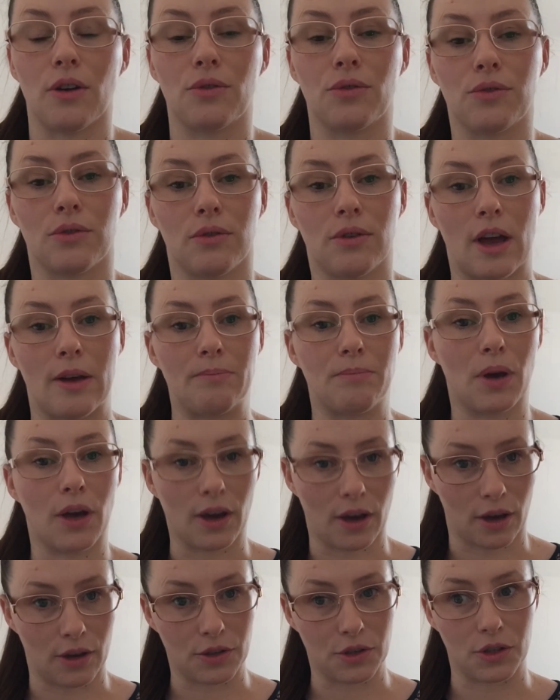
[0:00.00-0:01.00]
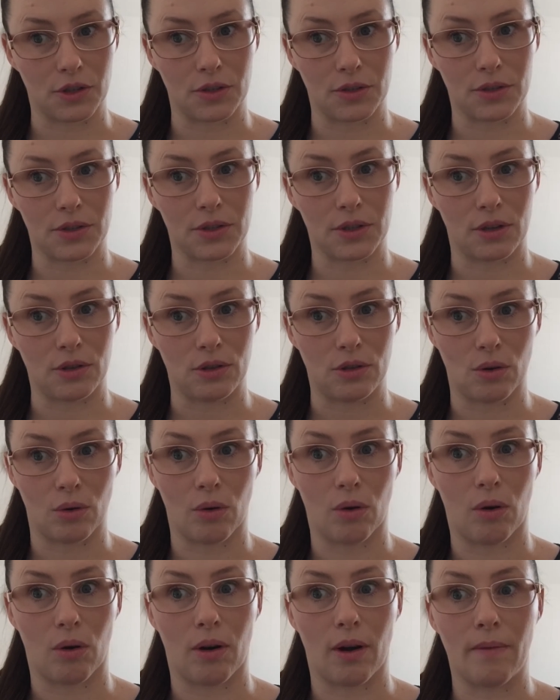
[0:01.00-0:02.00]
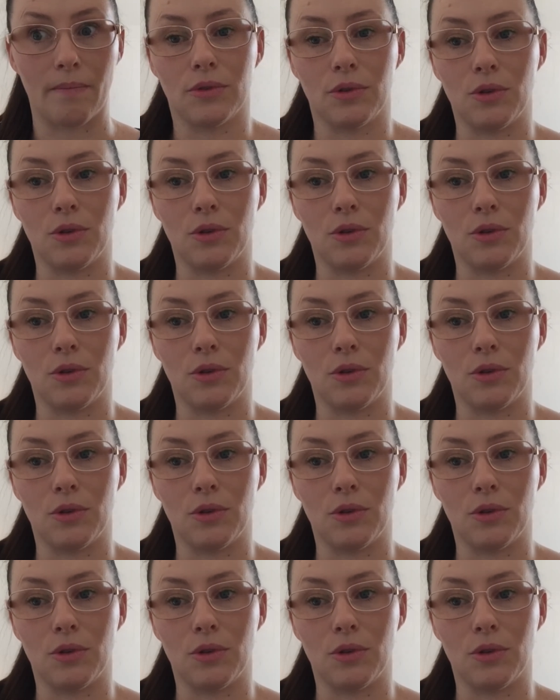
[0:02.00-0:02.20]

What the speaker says: through and purchase your